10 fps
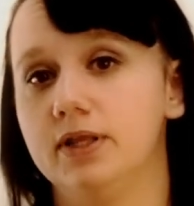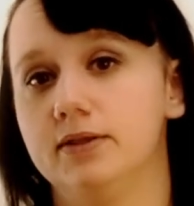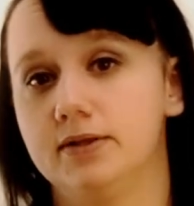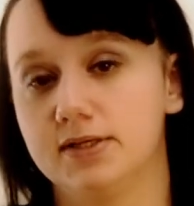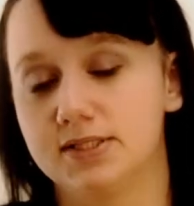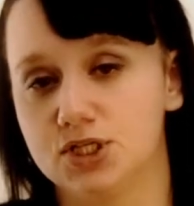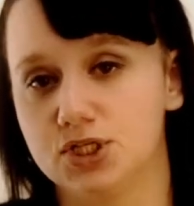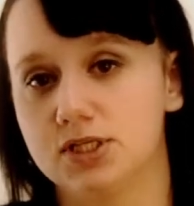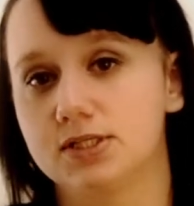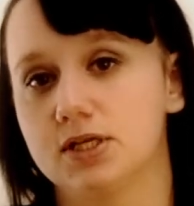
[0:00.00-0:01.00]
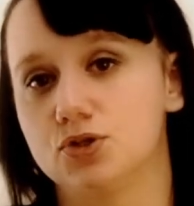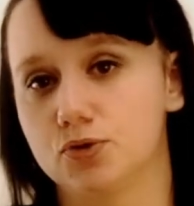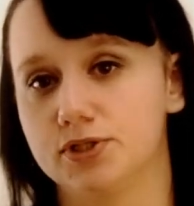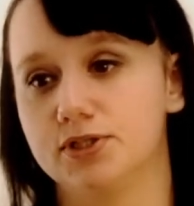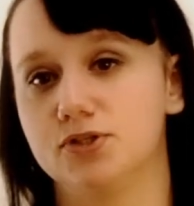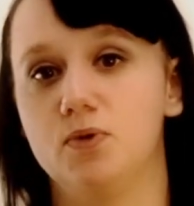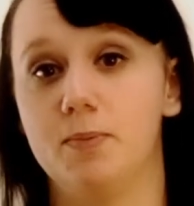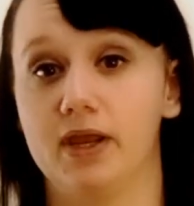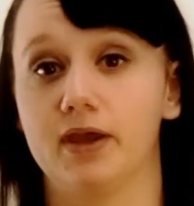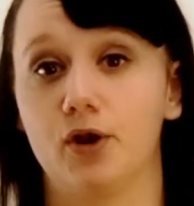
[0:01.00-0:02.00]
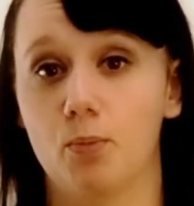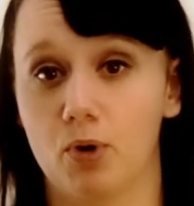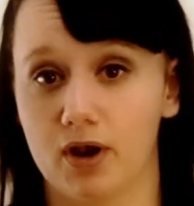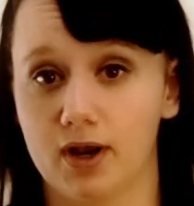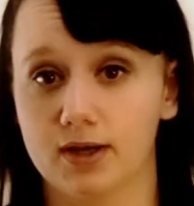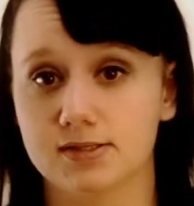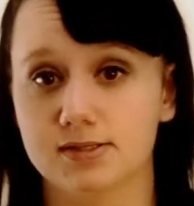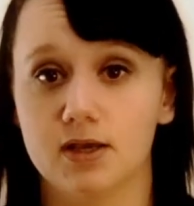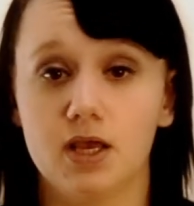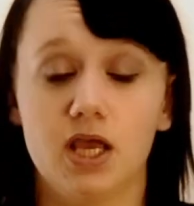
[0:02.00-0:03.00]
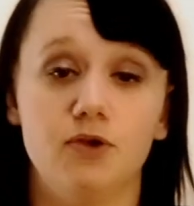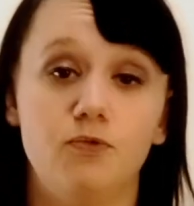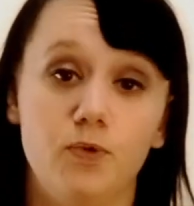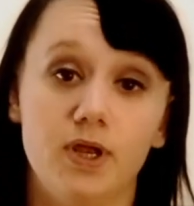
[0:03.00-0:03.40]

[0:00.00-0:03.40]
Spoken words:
in the decisions and choices we make in our products. If